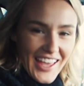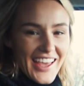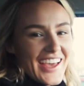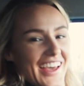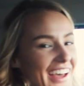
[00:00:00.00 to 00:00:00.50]
is
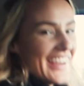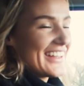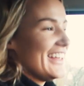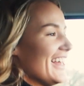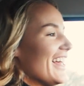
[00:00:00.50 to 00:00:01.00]

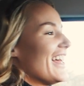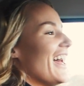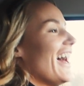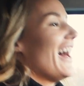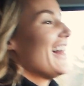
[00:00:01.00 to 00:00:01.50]
Bayaka. Guys,
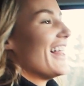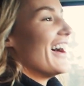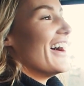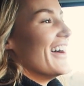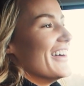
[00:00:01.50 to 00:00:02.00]
look
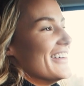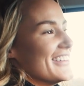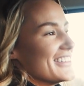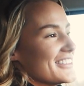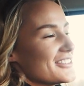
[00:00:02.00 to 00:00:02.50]
how pretty
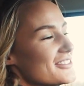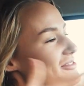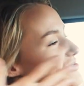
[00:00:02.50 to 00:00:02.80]
she